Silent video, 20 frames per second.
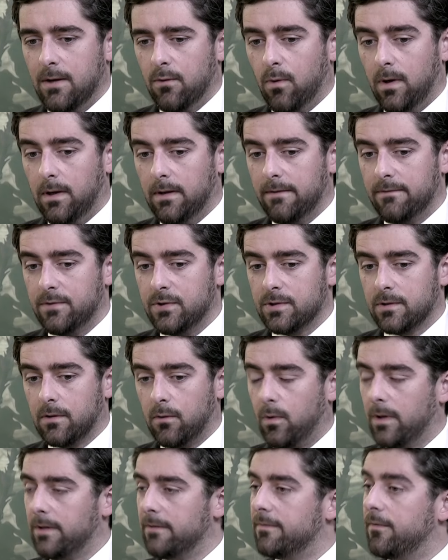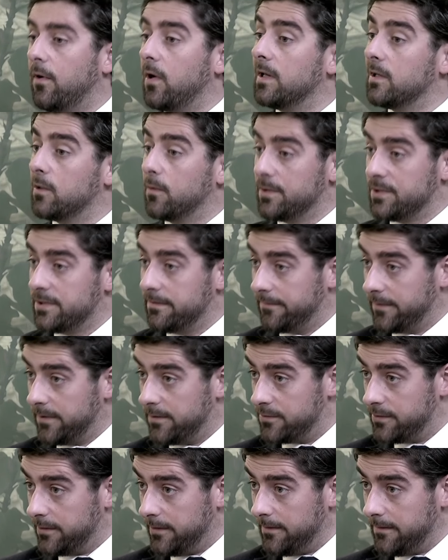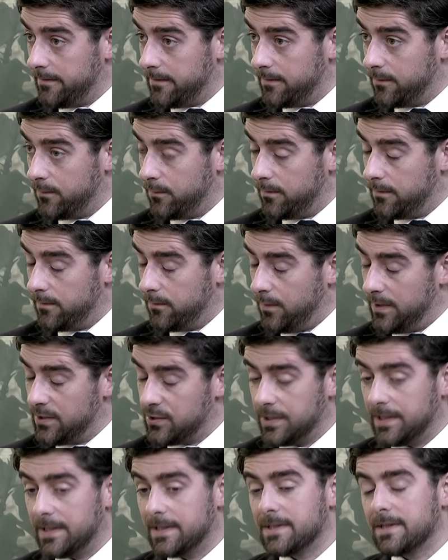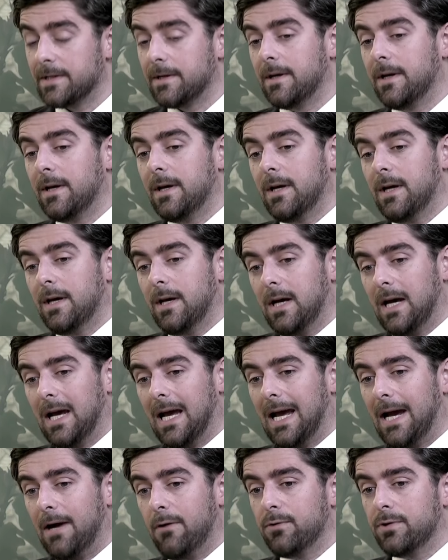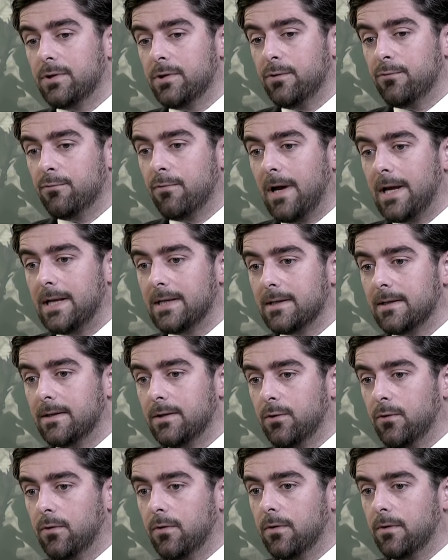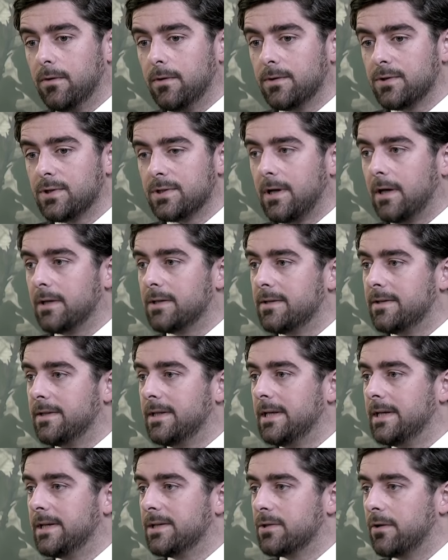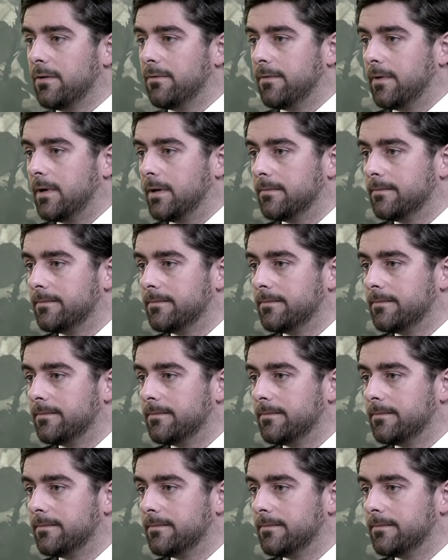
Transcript: Well, I've just got one final question for you, John, yes, which is how do you rate your start to the year so far?